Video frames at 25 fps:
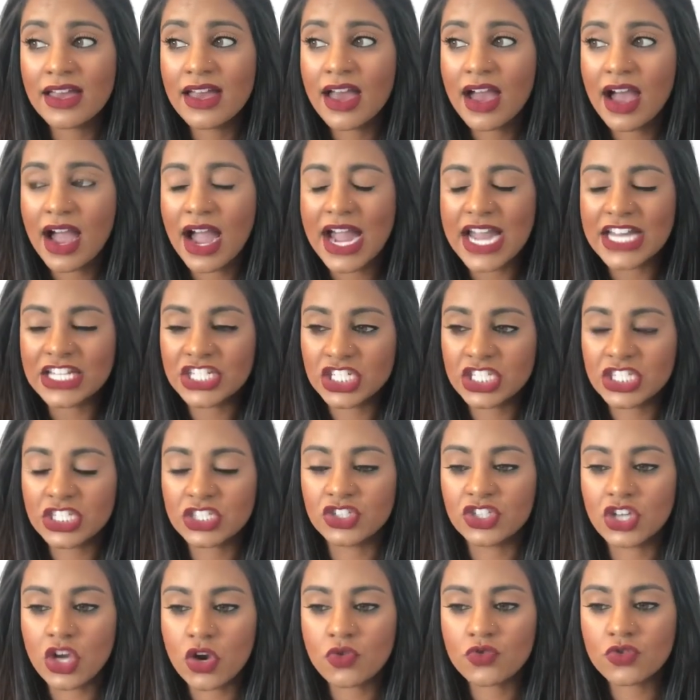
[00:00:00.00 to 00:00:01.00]
I just
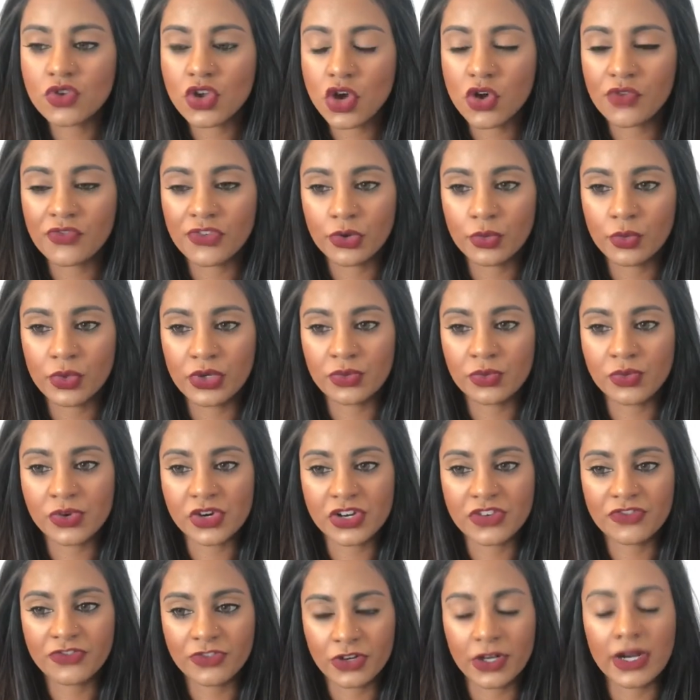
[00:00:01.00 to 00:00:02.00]
don't know if it would
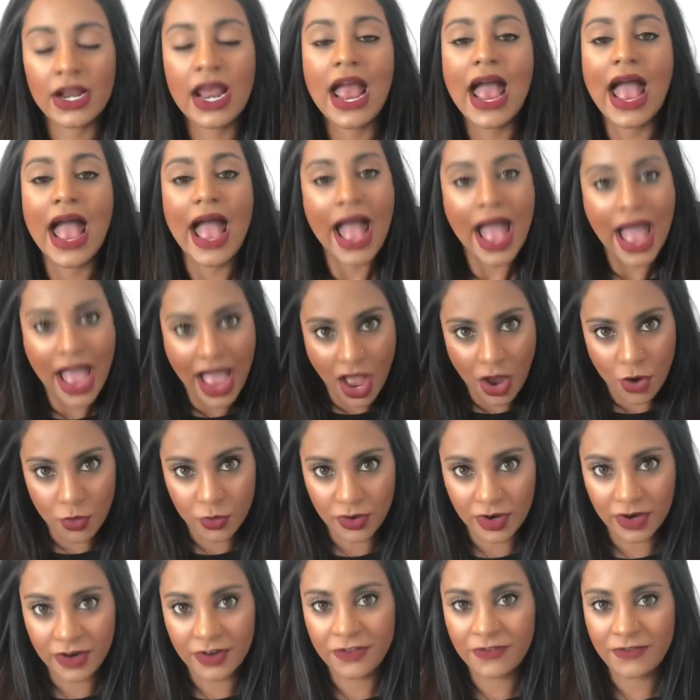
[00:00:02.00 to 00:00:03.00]
work for
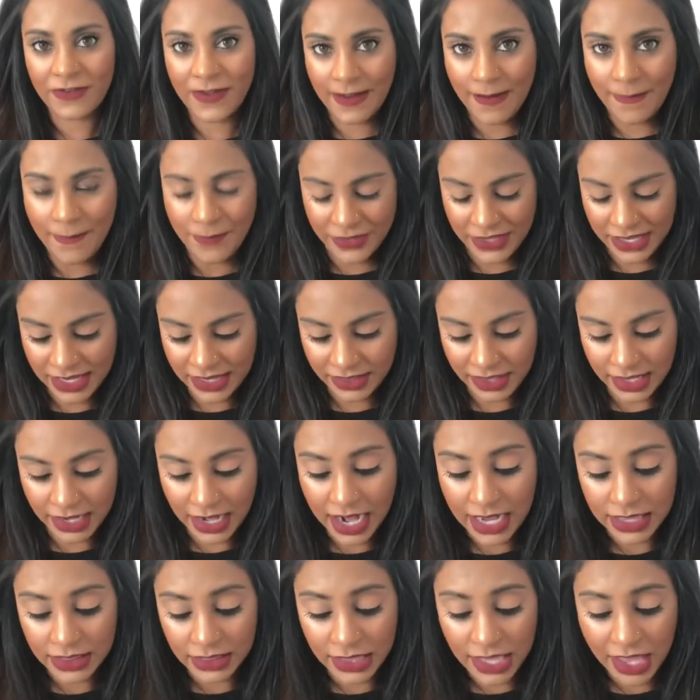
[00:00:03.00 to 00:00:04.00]
our family. Like,
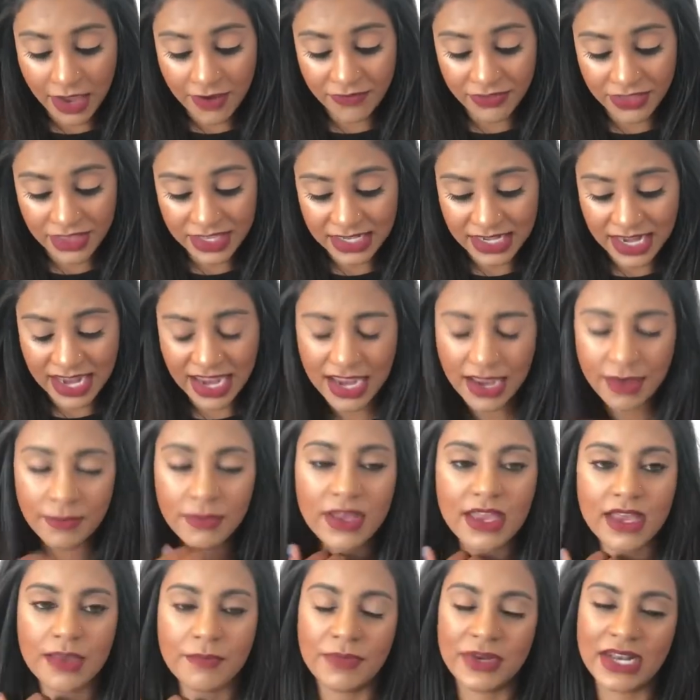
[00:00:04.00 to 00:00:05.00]
I love the name,
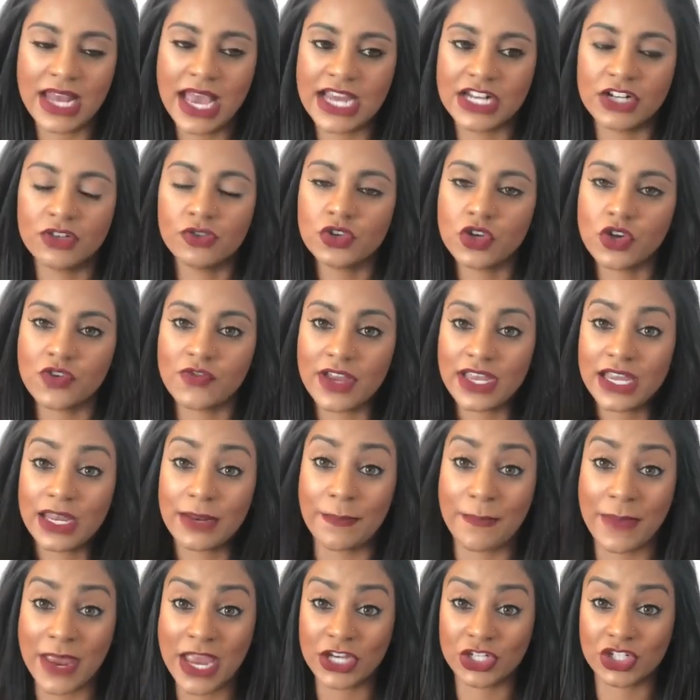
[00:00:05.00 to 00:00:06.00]
but I don't know if I
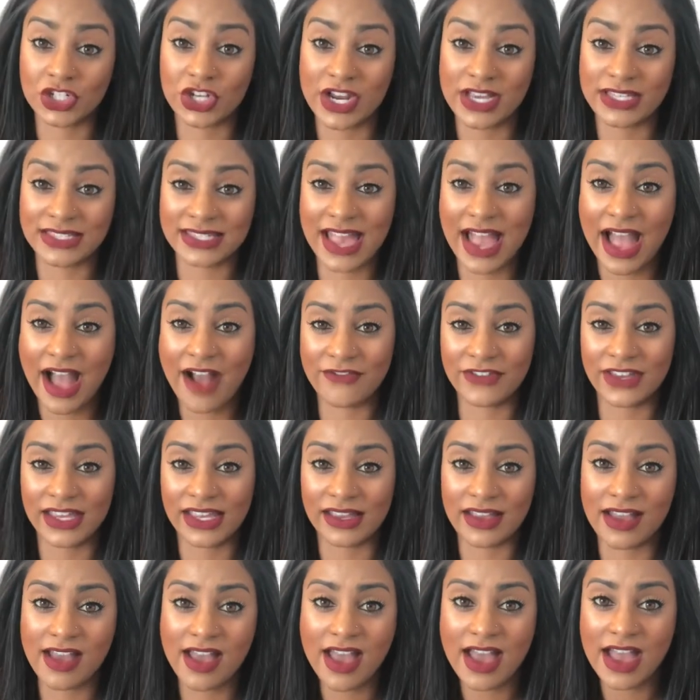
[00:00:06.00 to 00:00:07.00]
could picture us
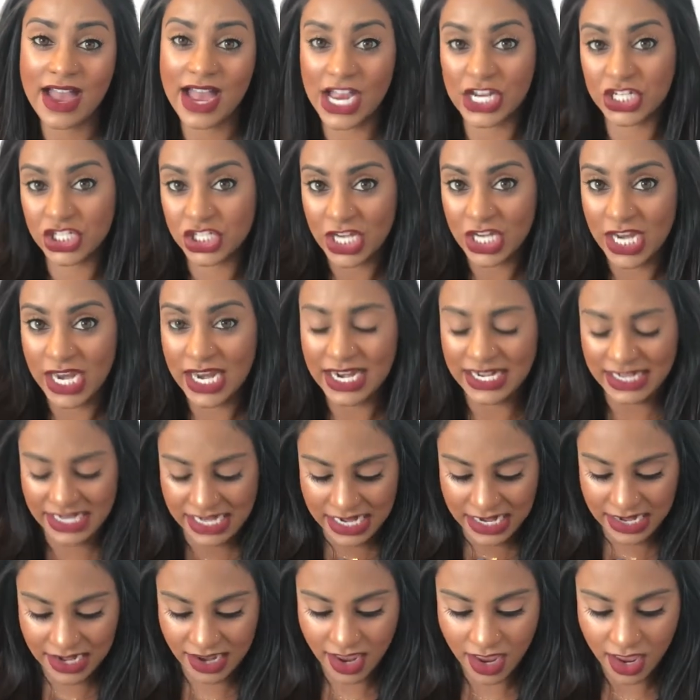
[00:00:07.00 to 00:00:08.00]
having a
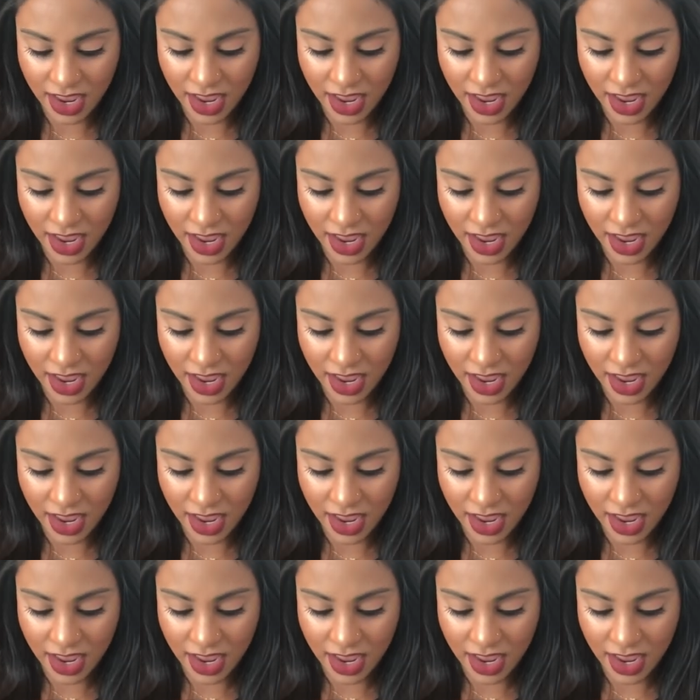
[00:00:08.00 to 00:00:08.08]
Channing.